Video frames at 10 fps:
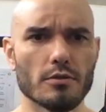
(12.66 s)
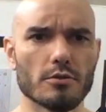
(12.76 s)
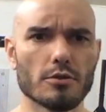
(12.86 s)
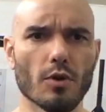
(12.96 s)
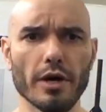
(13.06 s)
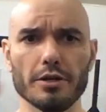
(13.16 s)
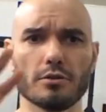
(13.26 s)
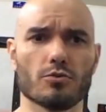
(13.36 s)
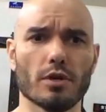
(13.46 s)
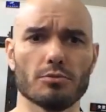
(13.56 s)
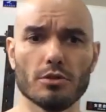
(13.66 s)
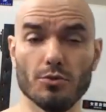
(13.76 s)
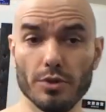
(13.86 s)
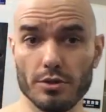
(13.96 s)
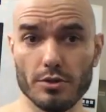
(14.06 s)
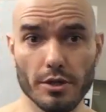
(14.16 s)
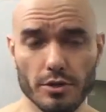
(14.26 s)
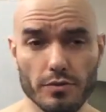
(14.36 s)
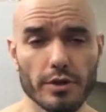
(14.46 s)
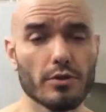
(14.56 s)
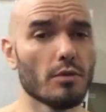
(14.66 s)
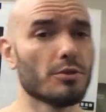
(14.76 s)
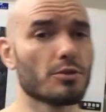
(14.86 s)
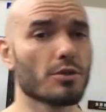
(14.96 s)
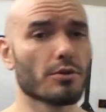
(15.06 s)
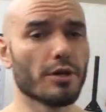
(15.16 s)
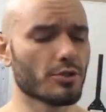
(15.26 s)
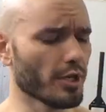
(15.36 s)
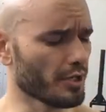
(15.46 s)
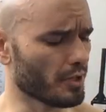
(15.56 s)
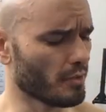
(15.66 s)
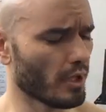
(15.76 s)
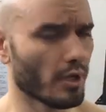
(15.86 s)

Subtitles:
So hi, it's Ramsey Dewey at the JX Fight Club in Shanghai, China,